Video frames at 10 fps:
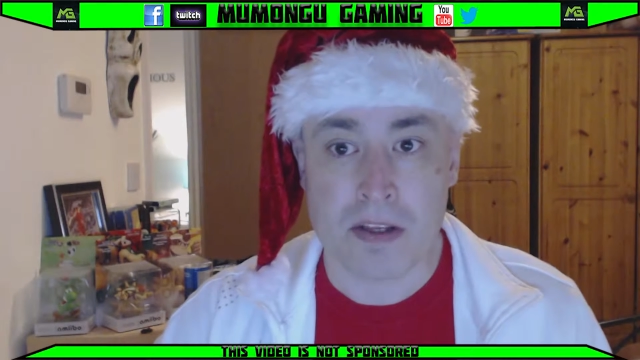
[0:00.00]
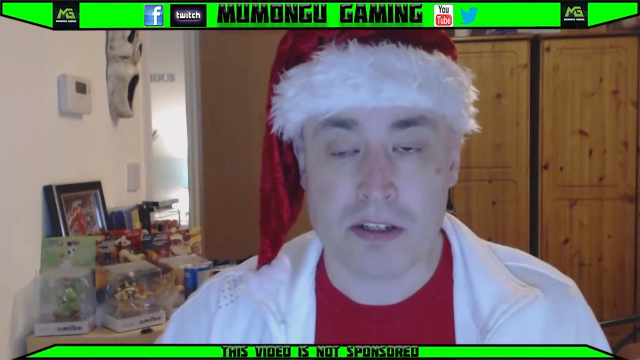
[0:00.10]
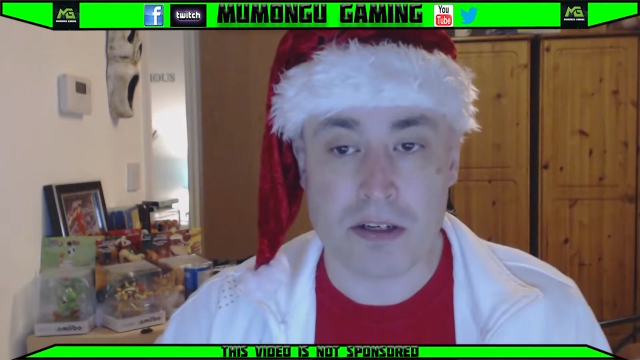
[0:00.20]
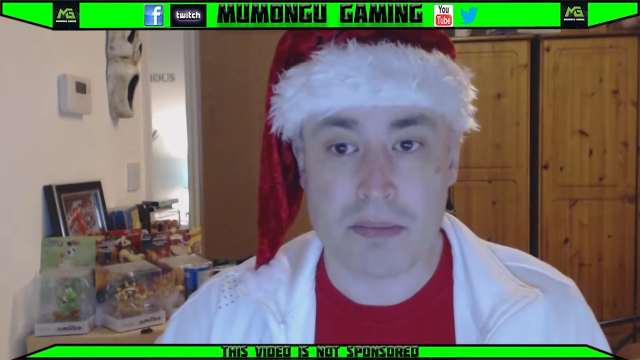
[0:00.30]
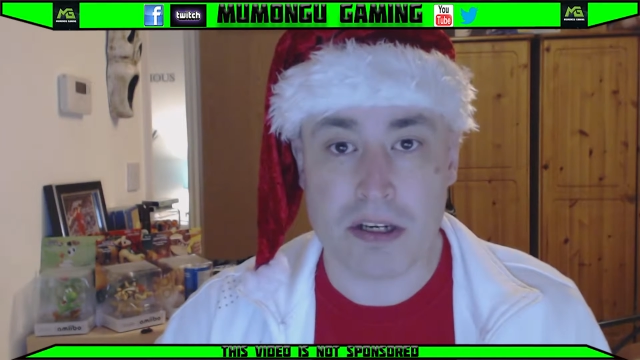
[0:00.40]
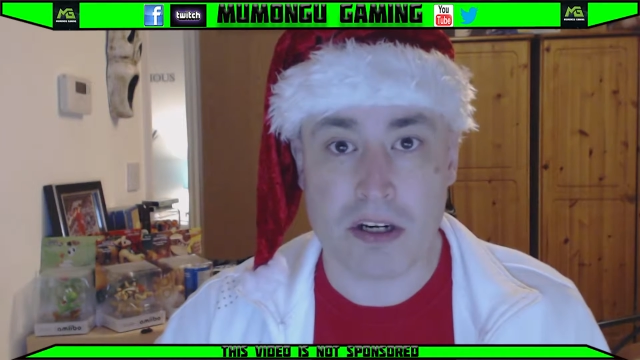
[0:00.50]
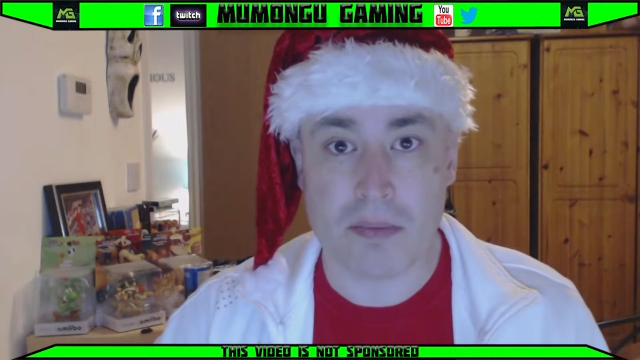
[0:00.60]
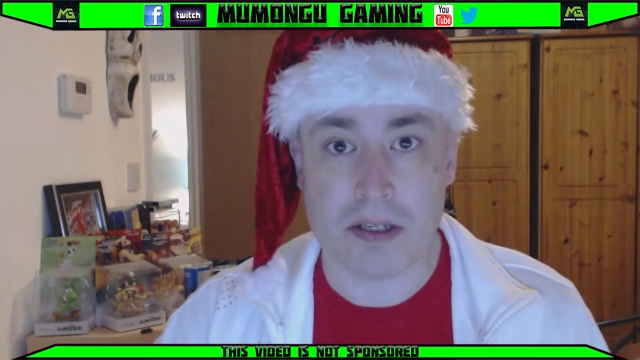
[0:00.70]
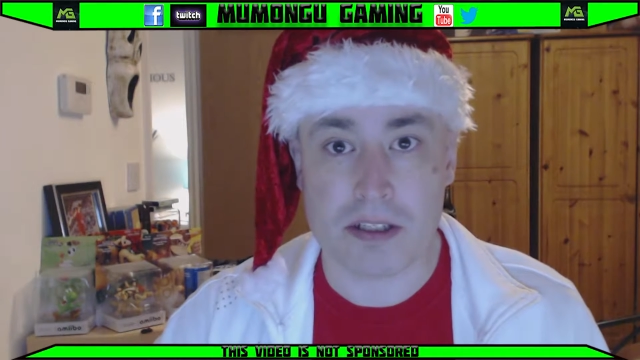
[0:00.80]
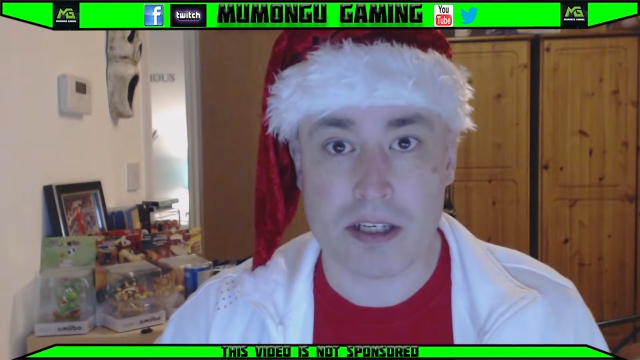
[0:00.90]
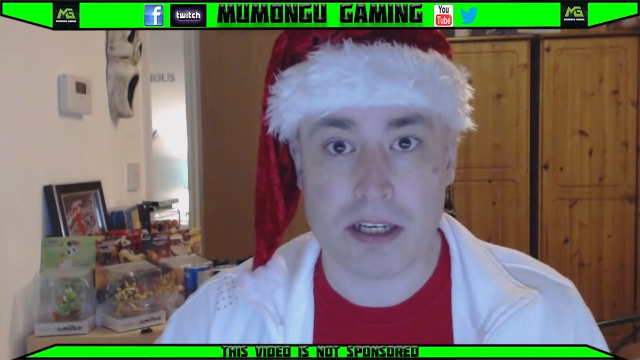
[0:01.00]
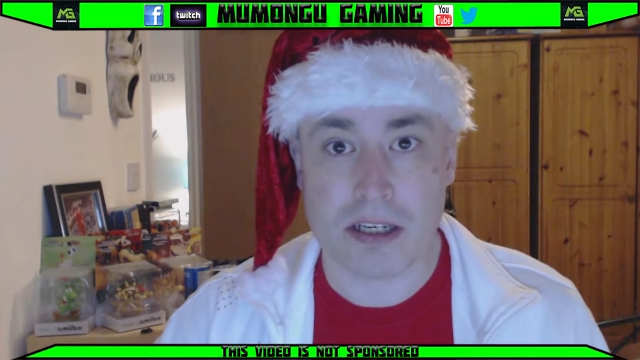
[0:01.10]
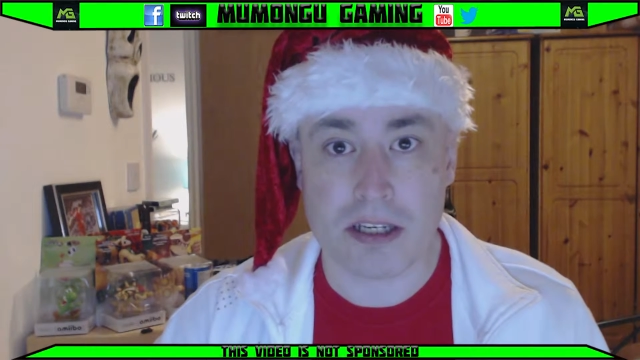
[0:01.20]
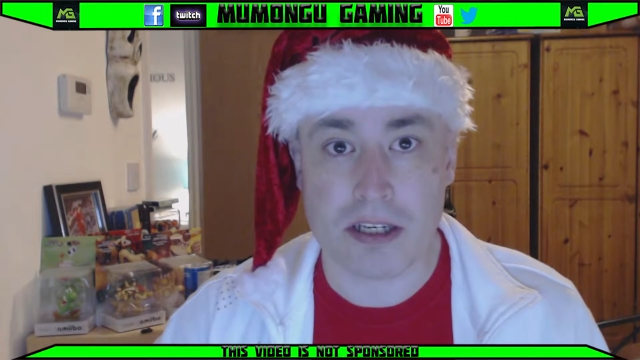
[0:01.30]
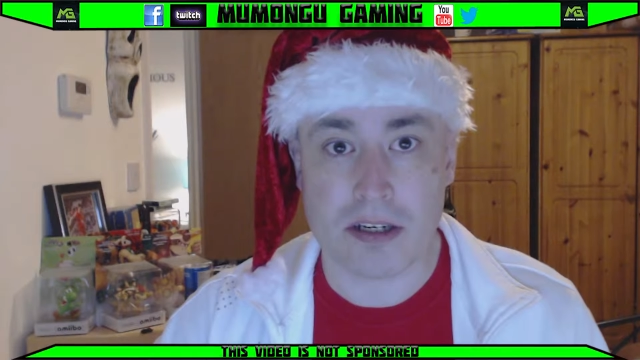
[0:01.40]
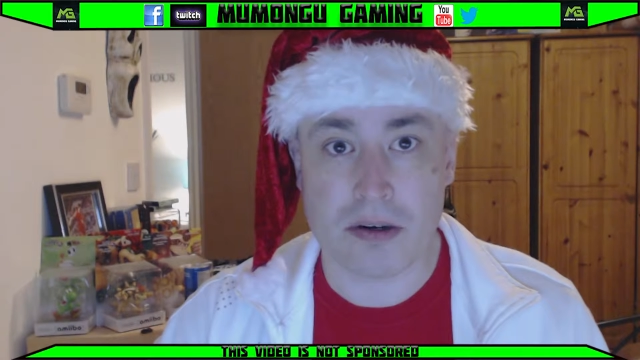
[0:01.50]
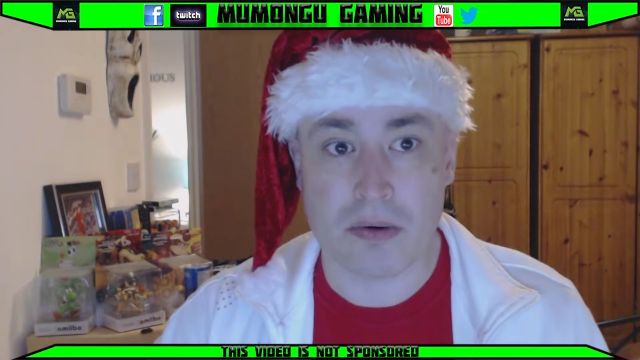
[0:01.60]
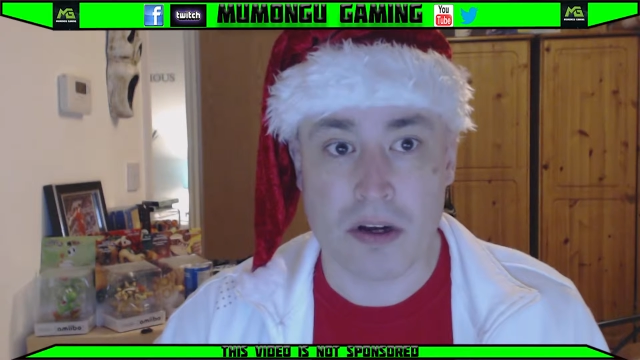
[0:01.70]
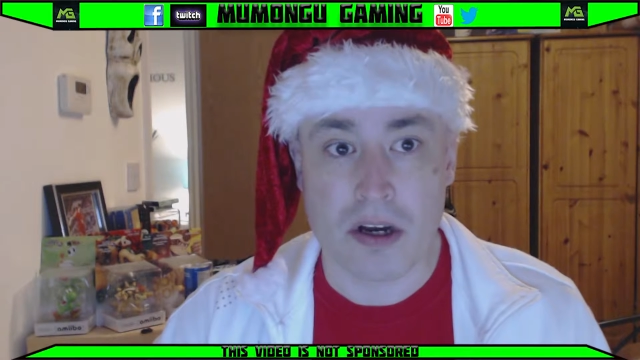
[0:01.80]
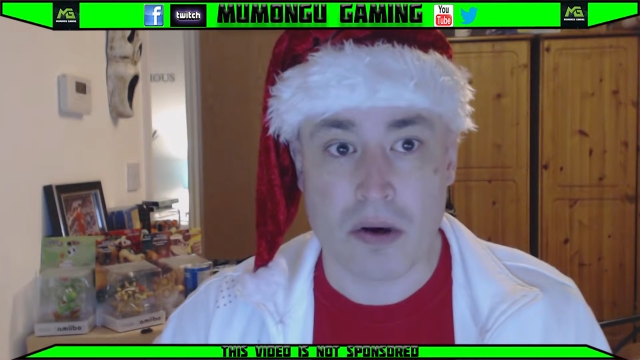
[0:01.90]
drop me a comment saying, like, you
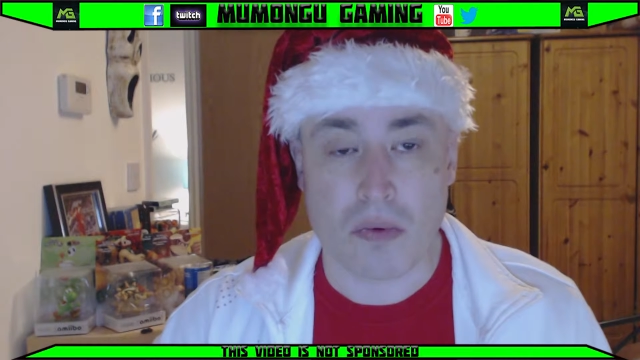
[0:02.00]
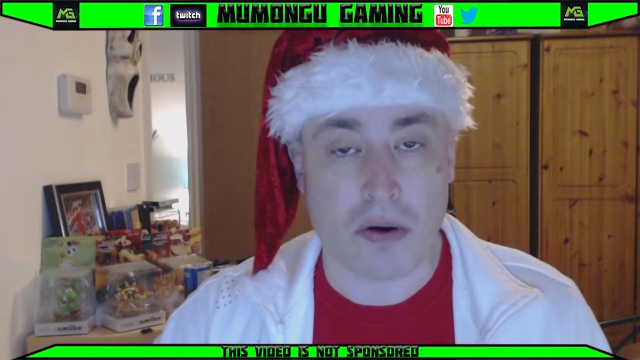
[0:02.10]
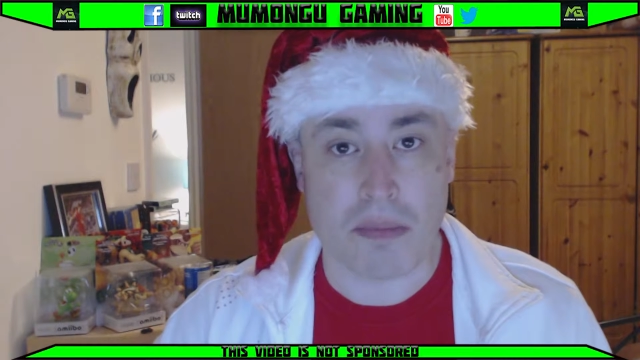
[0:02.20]
know, what,